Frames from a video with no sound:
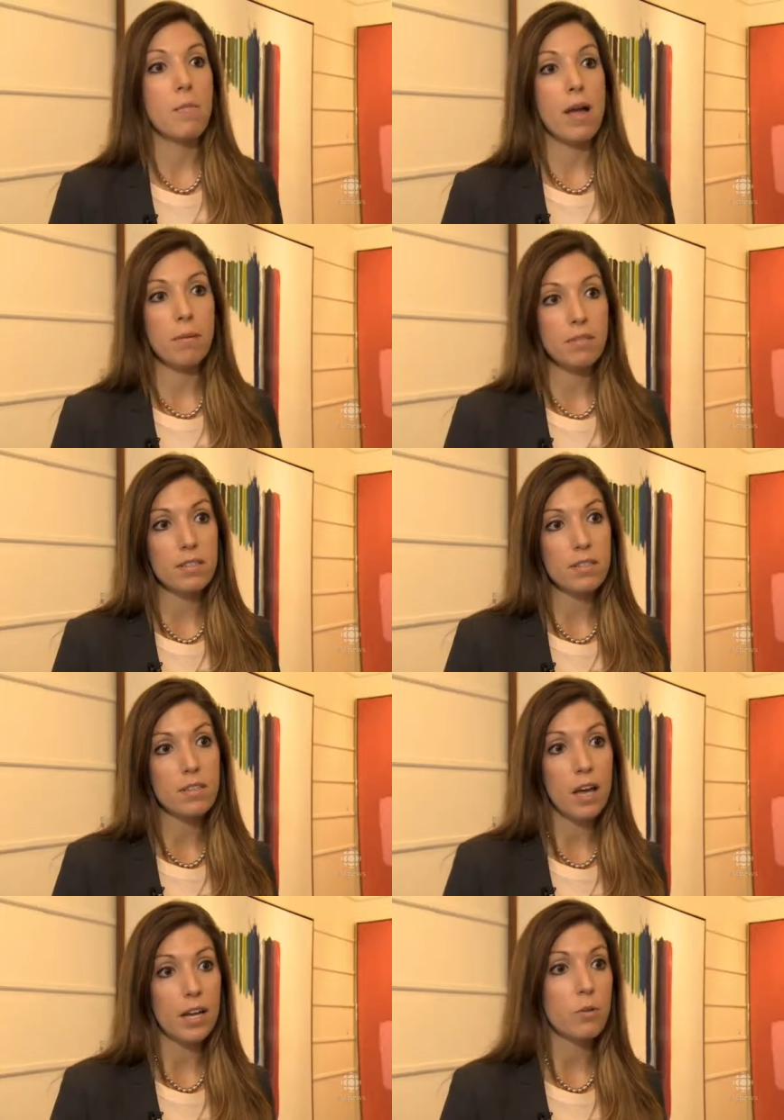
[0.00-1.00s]
Perhaps it's
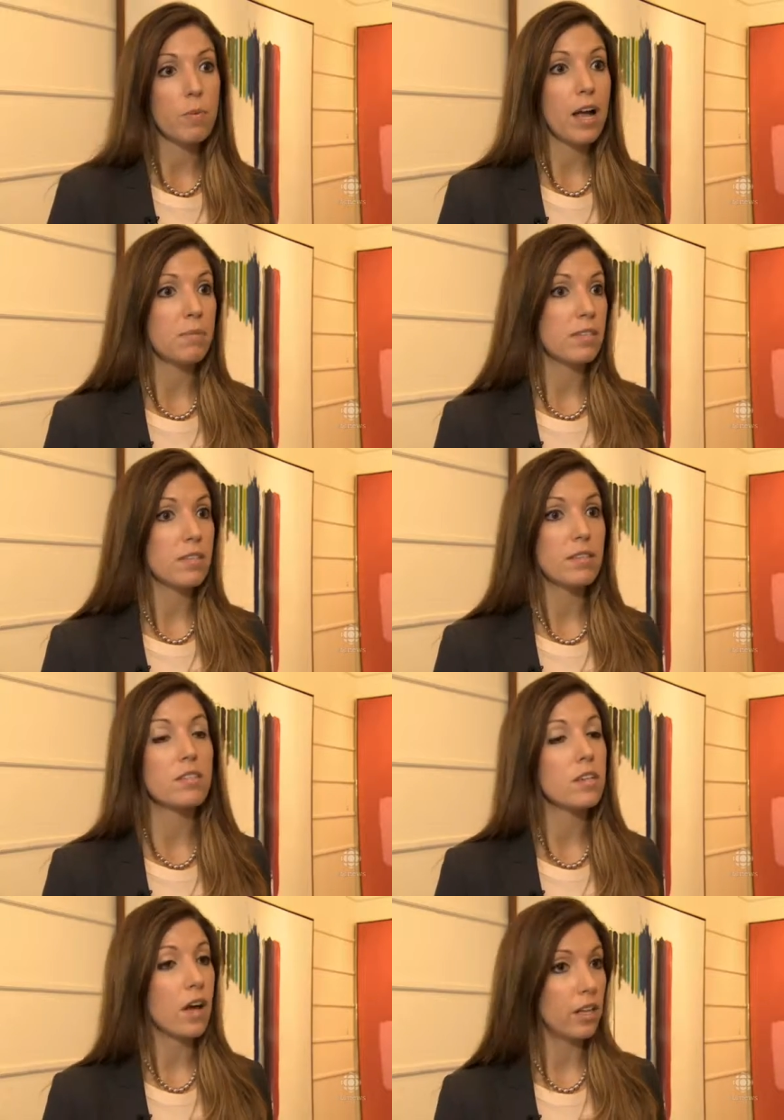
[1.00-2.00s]
signed or perhaps it's in the
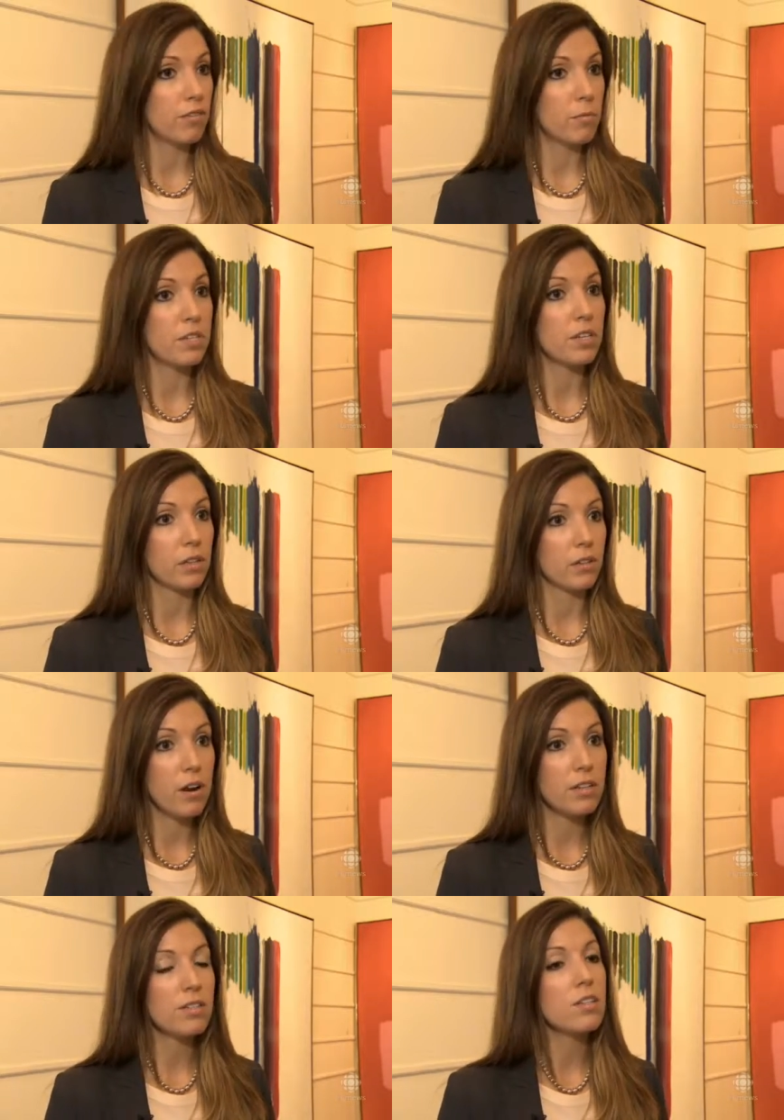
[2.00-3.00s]
style of a particular
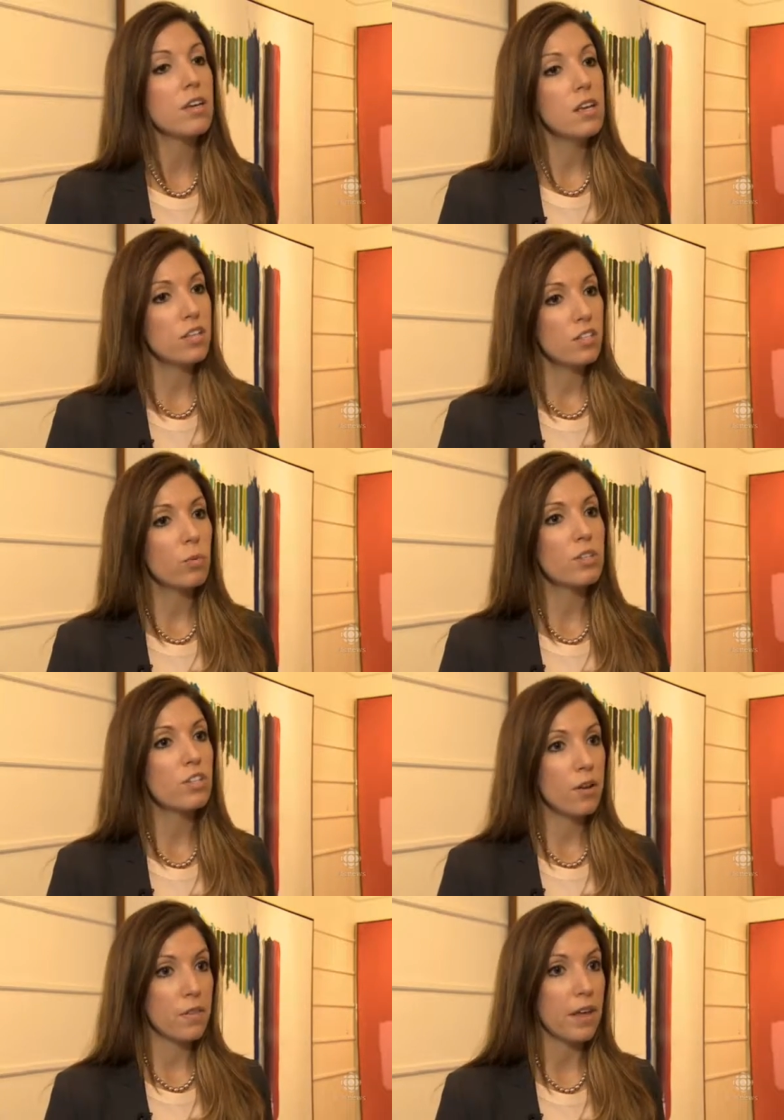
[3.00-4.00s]
artist. So we
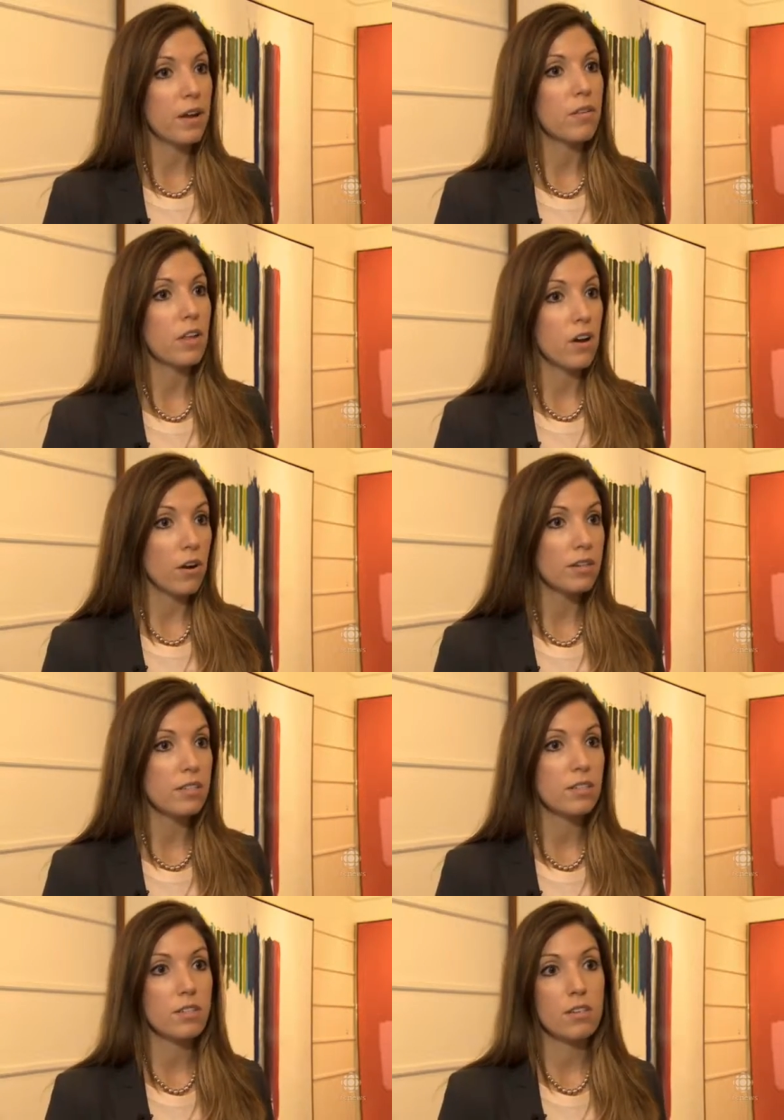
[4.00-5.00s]
start there. An
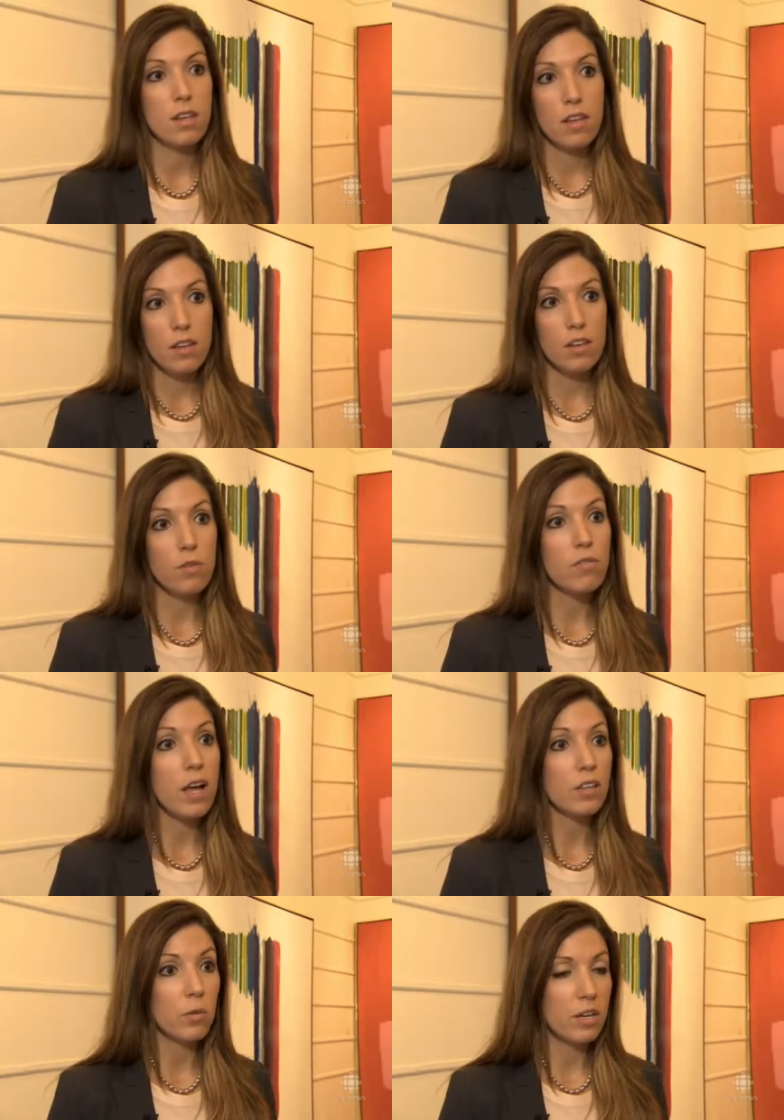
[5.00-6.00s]
artist's
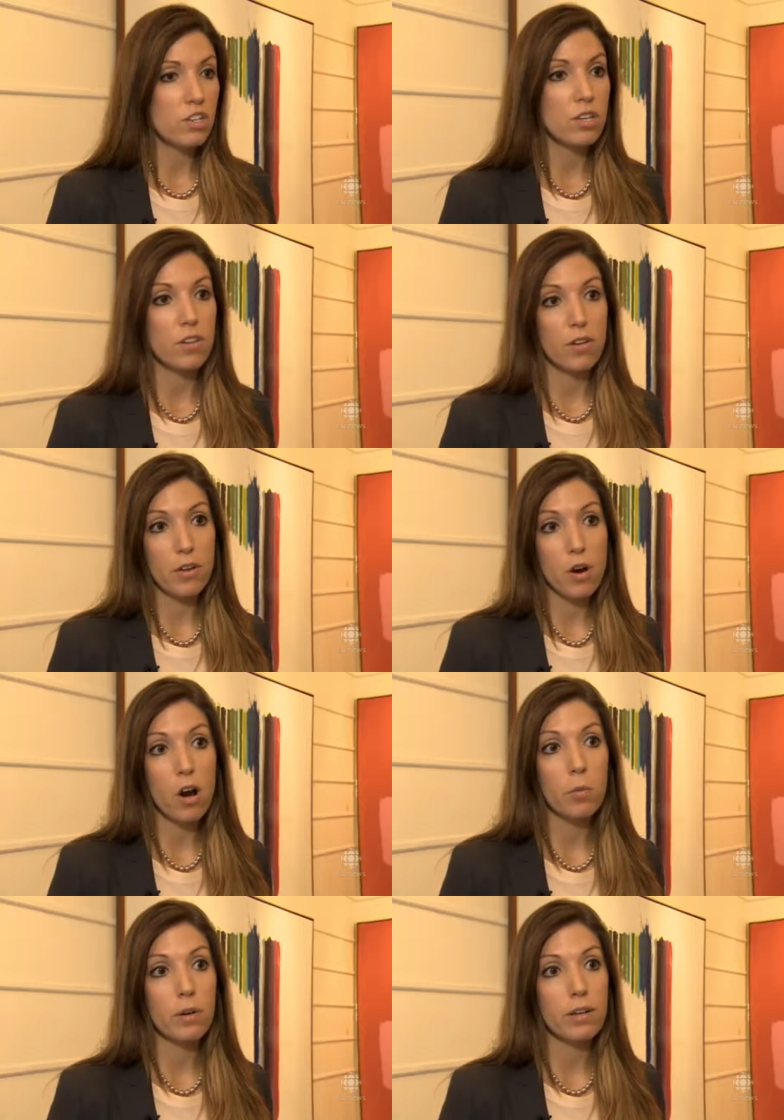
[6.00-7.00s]
valuation, their
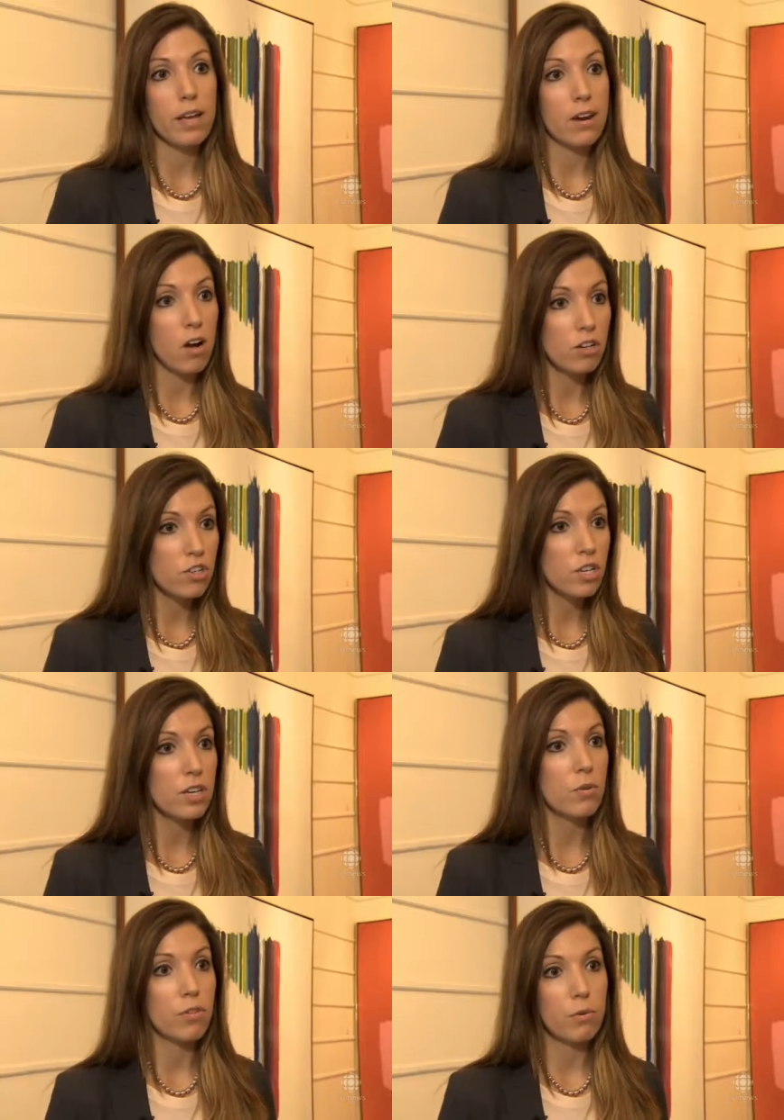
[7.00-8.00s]
artwork at
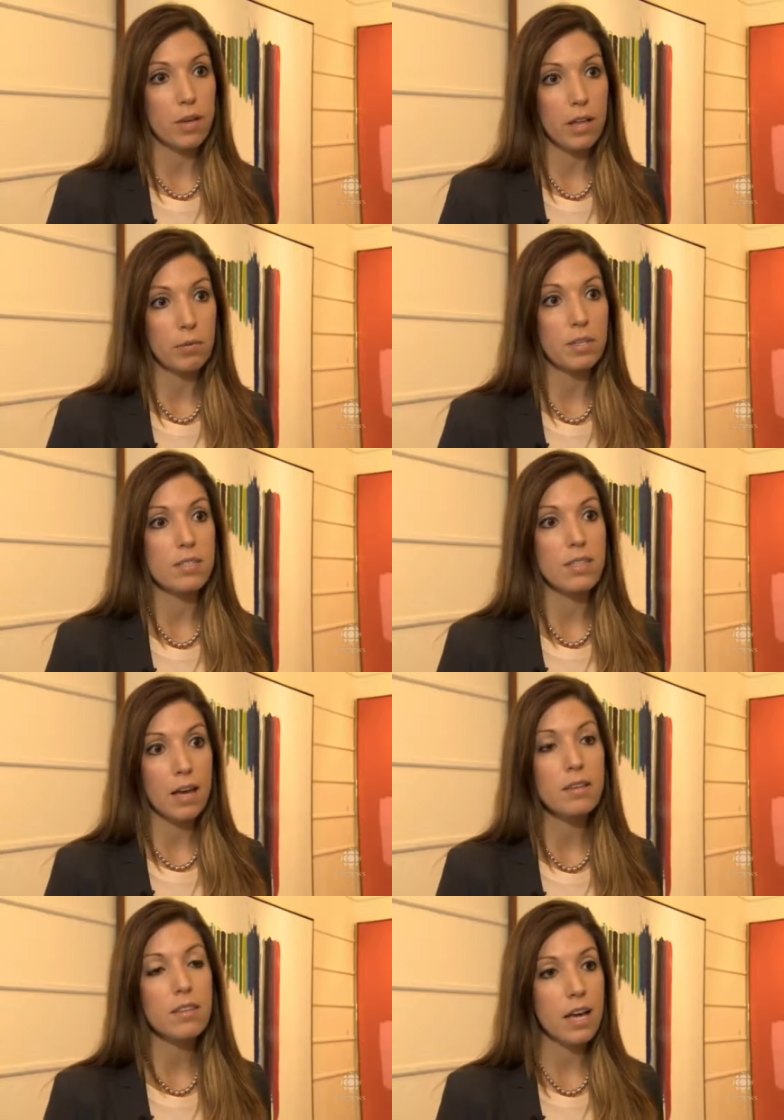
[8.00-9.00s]
auction or through galleries,
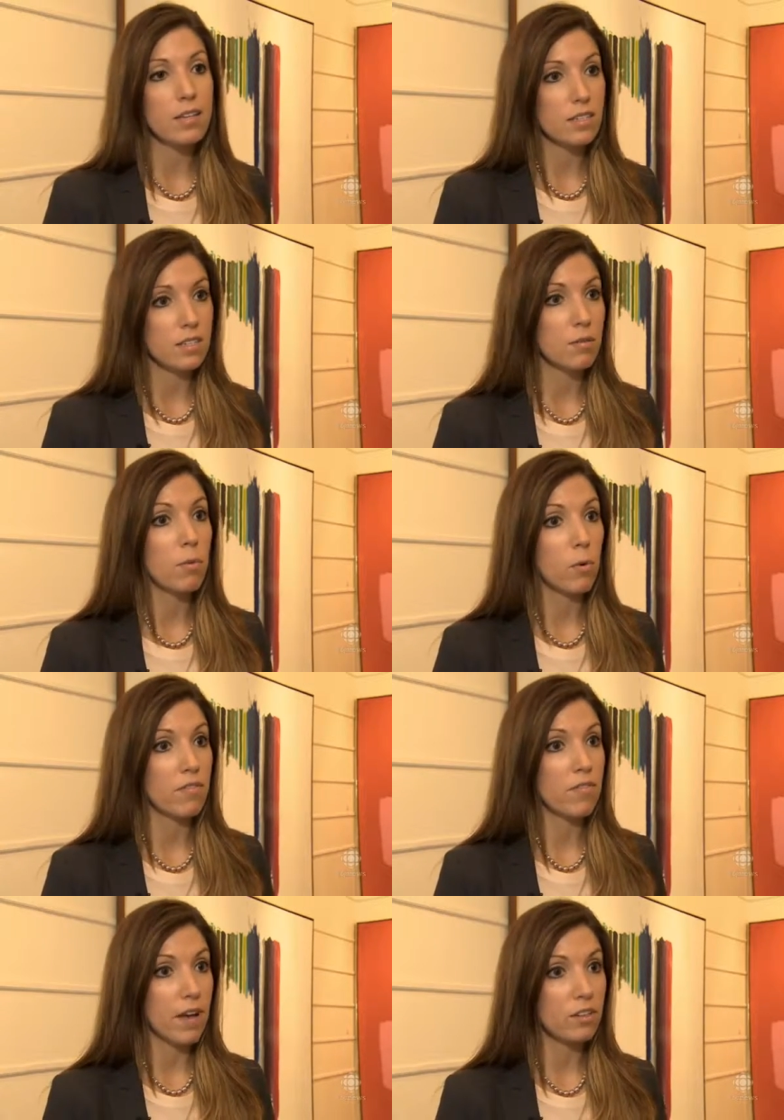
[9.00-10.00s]
that is an
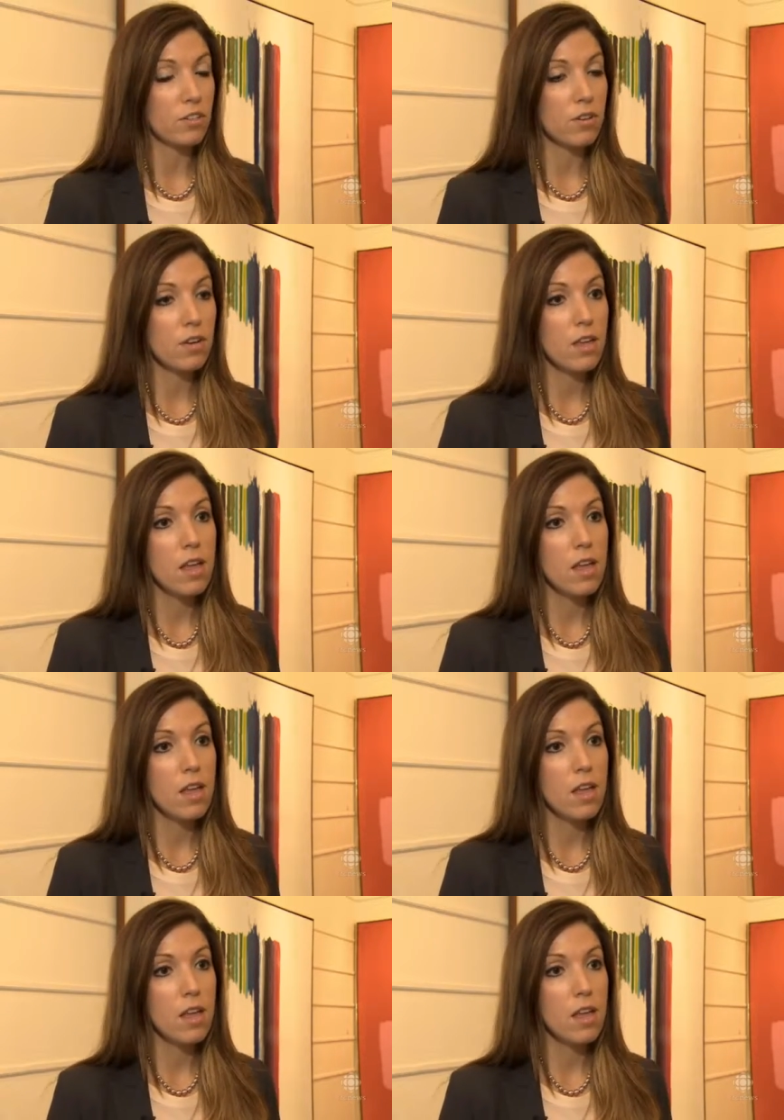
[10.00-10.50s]
important factor.